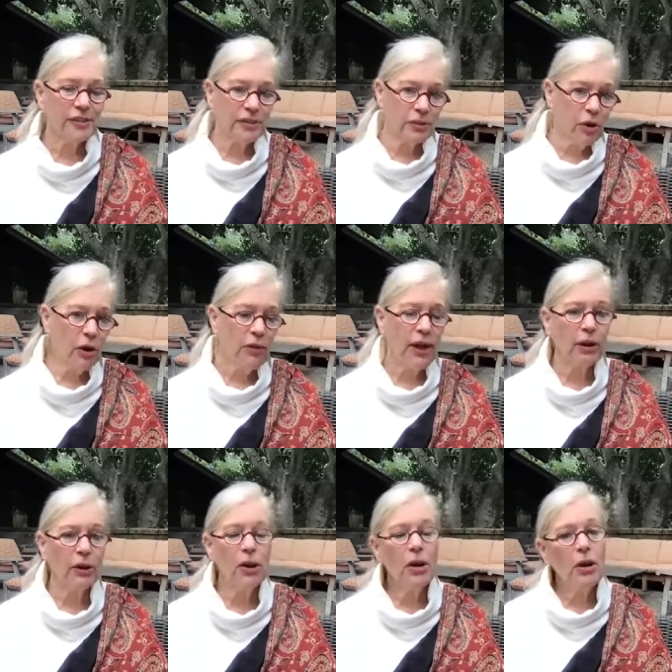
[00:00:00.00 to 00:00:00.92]
let's call
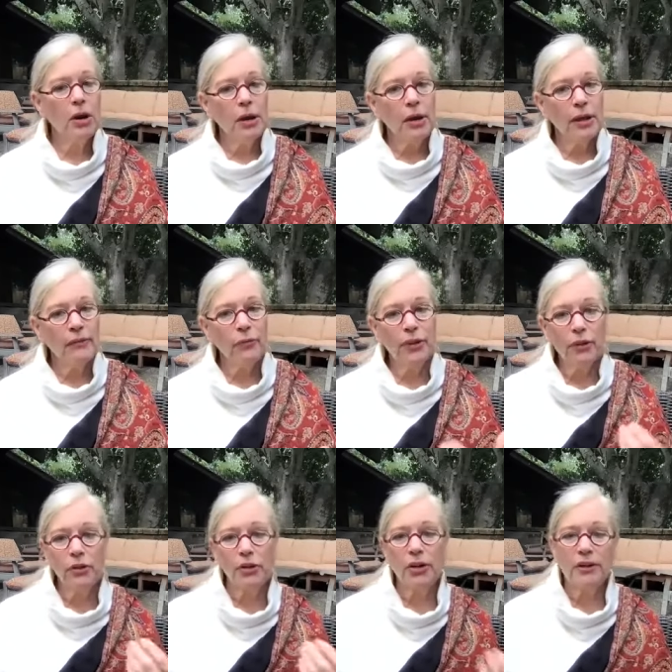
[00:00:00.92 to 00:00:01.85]
that, if we
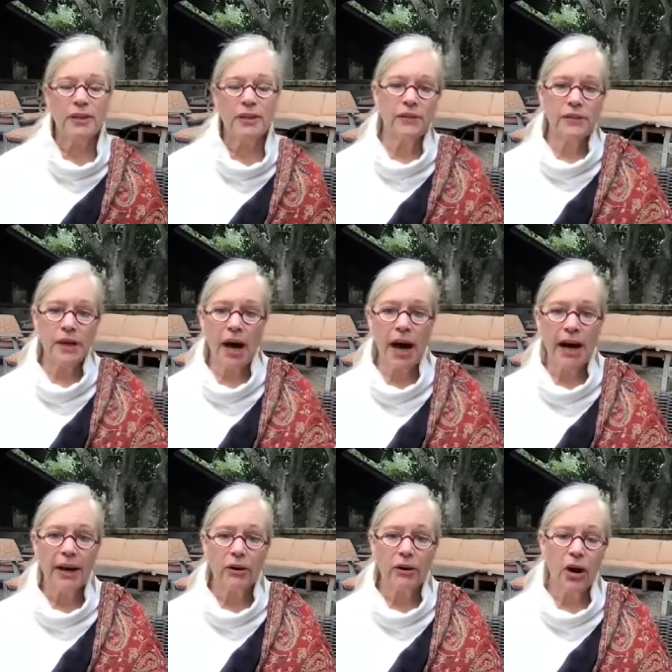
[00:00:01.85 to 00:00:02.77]
look at ourselves as a
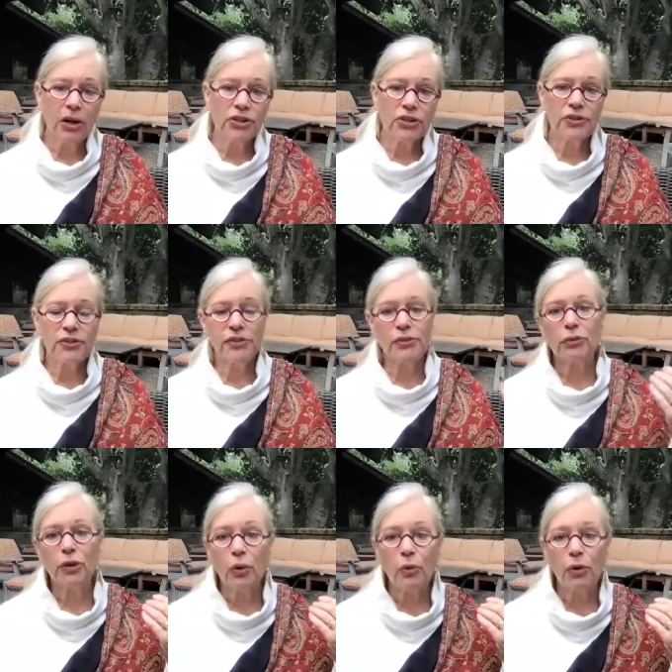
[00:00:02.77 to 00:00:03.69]
higher consciousness or
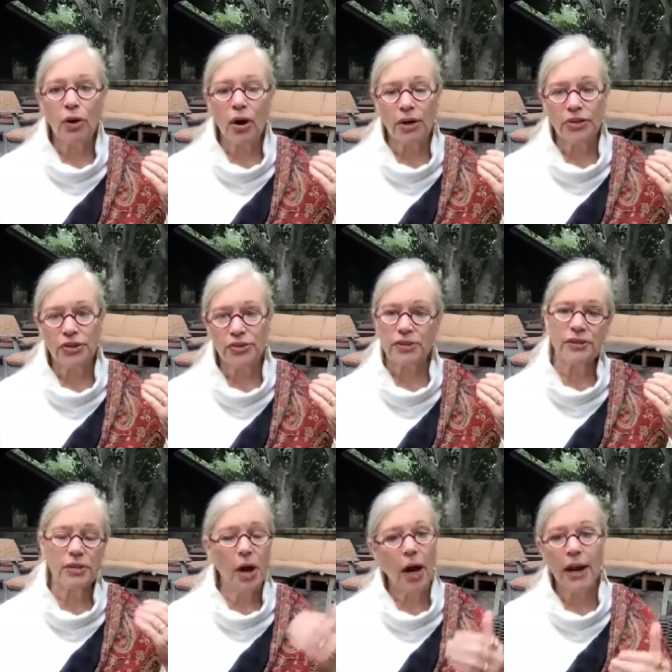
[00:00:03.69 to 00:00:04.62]
lower
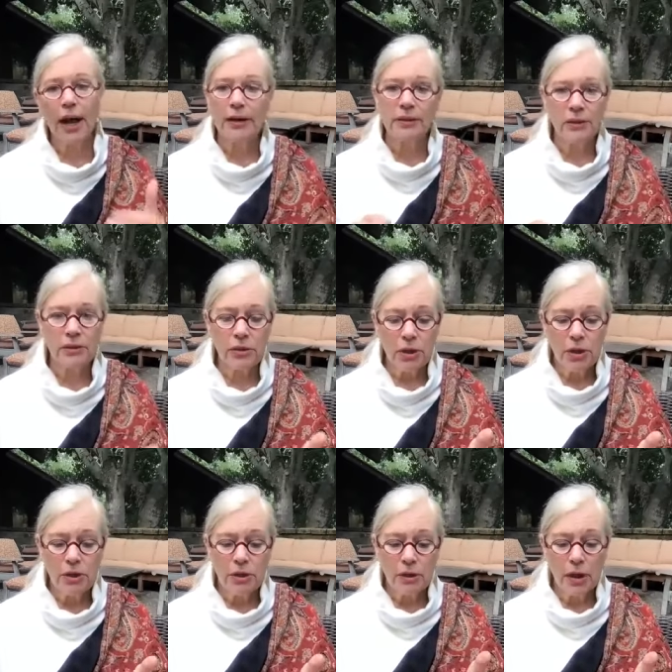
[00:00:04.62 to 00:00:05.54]
consciousness, not as a,
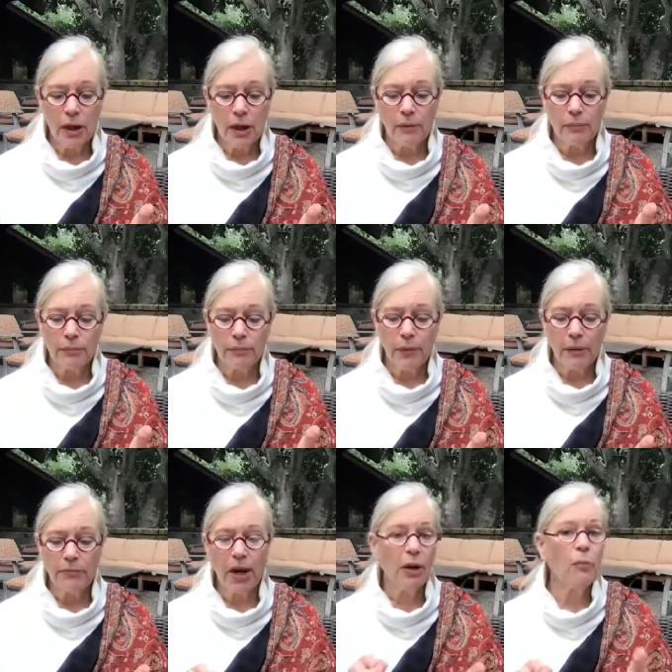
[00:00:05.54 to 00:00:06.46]
um,
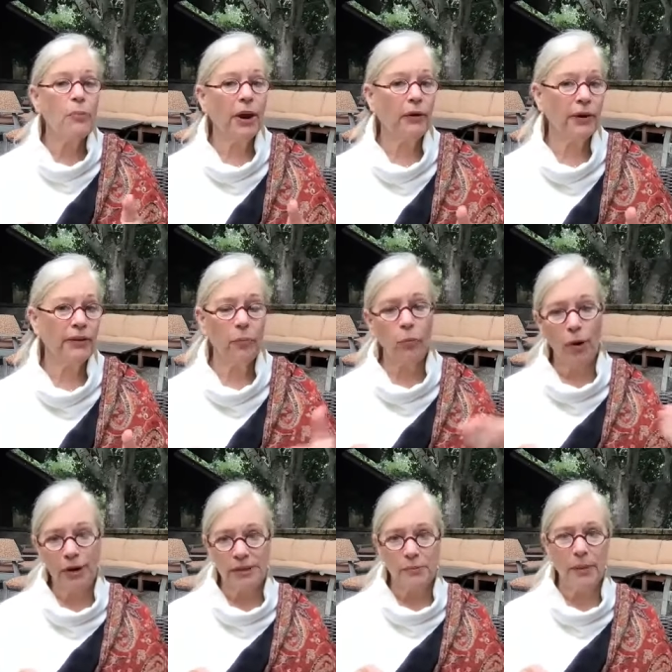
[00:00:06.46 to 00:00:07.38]
I'm not comparing them,
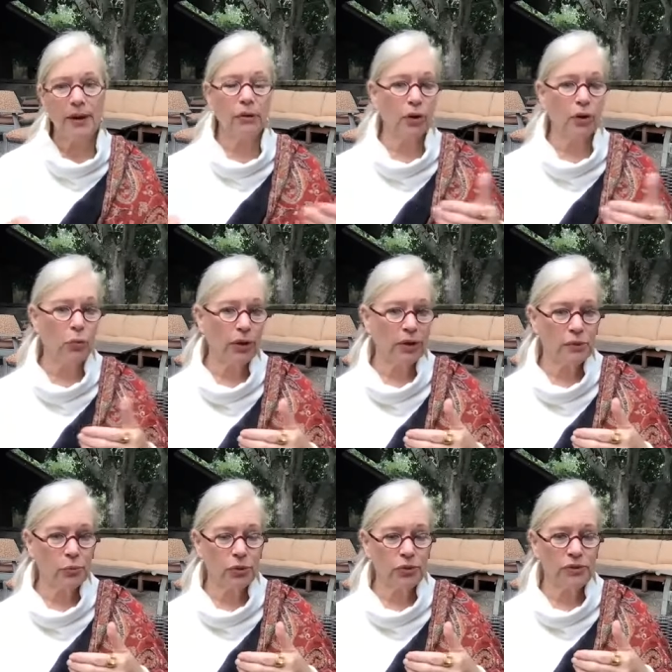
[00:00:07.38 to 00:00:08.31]
one is better and one is
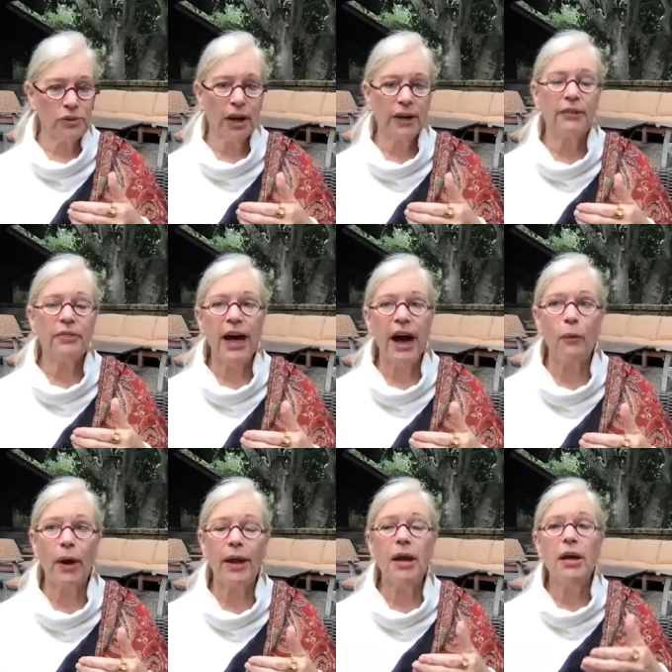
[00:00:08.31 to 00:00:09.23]
worse, not in that
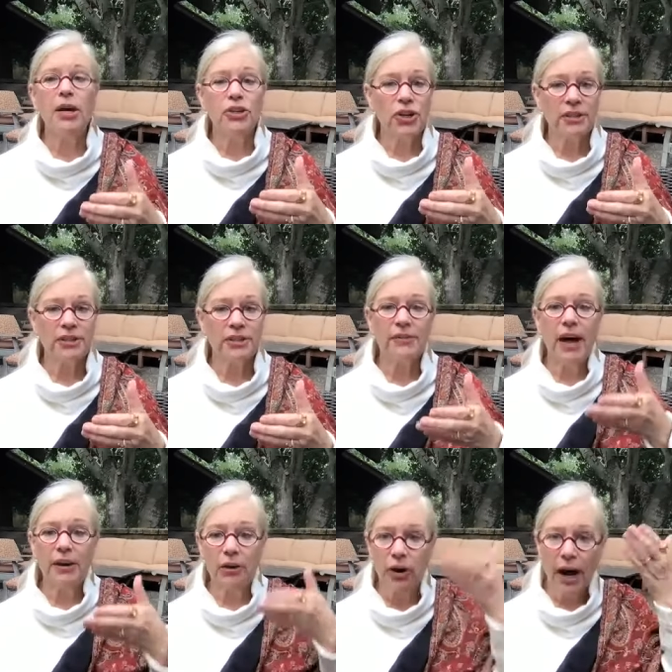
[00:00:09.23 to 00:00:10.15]
way, just in
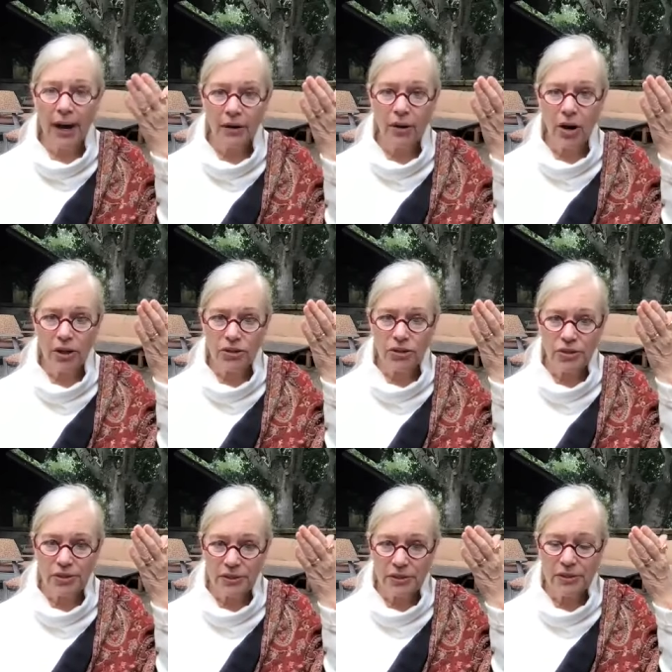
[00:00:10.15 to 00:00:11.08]
that your higher
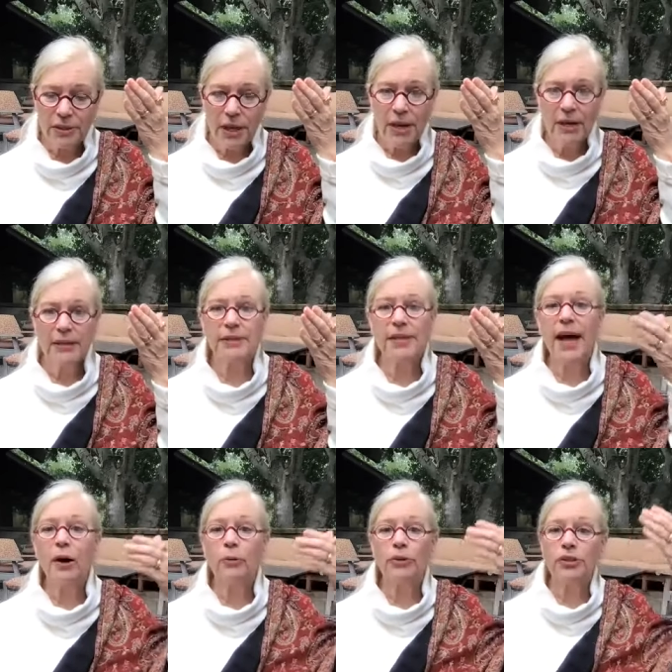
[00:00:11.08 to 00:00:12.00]
consciousness is
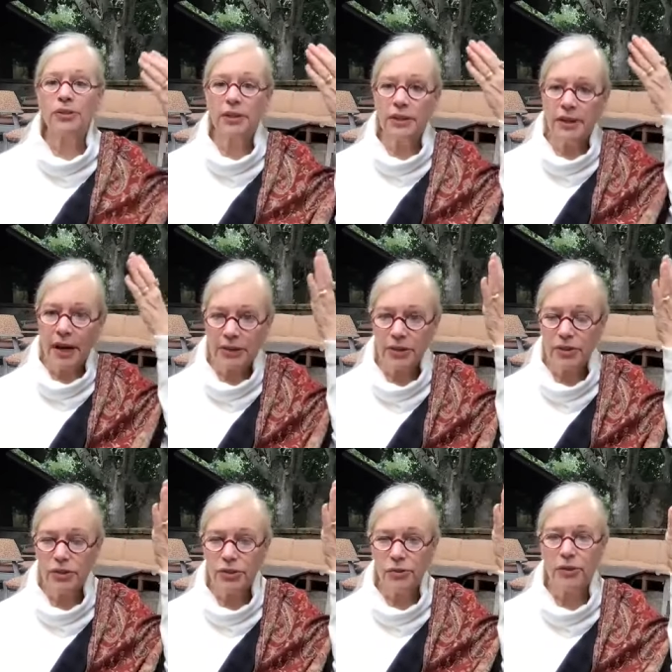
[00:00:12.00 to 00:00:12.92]
that which is
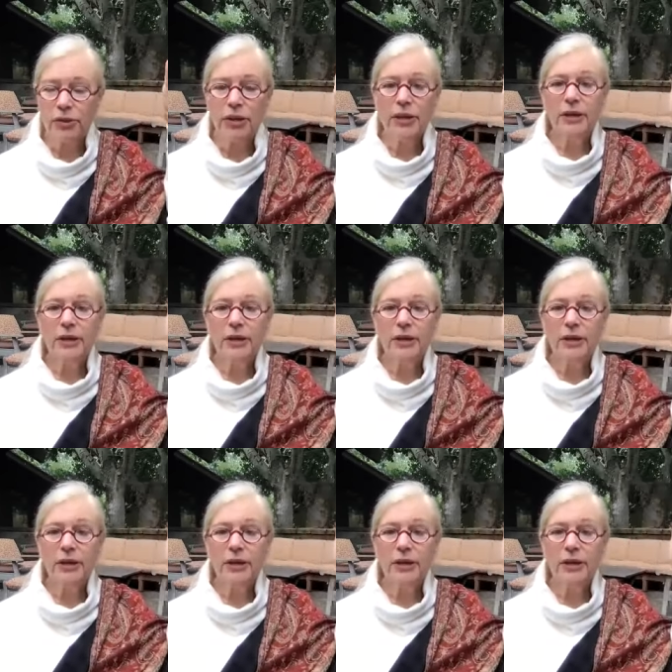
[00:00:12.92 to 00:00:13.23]
connected to the,